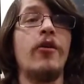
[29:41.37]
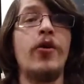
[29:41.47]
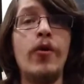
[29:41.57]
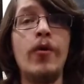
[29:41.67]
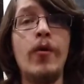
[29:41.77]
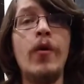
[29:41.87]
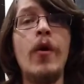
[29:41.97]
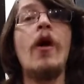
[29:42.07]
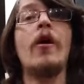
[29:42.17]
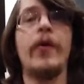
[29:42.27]
Two,
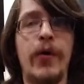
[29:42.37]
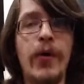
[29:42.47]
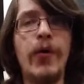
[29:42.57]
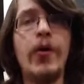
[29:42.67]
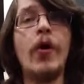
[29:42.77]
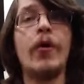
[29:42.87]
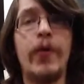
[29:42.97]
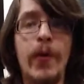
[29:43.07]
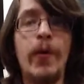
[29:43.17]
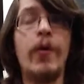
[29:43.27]
two,
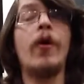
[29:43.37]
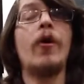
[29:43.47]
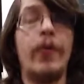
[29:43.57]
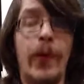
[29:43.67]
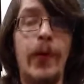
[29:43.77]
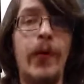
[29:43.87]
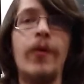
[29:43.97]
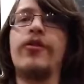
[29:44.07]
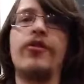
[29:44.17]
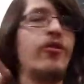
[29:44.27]
two,
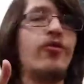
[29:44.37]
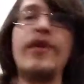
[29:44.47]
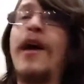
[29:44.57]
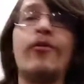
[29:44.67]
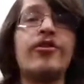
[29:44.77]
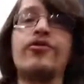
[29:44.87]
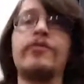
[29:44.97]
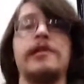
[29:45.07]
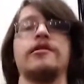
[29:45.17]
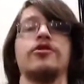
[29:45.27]
two. You do not want to
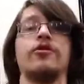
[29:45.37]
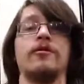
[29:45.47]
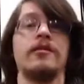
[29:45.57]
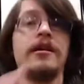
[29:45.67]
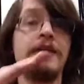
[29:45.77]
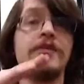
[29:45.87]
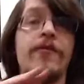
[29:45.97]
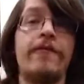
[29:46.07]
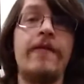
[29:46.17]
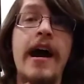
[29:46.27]
do that. So nice
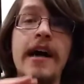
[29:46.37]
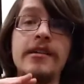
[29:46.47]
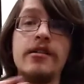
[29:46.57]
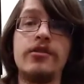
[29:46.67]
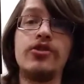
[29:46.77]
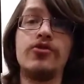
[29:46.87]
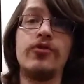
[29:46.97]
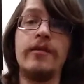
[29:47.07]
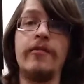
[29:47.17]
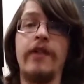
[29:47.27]
fast
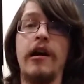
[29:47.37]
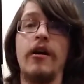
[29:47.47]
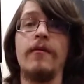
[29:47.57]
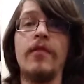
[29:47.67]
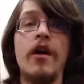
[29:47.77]
stream of air.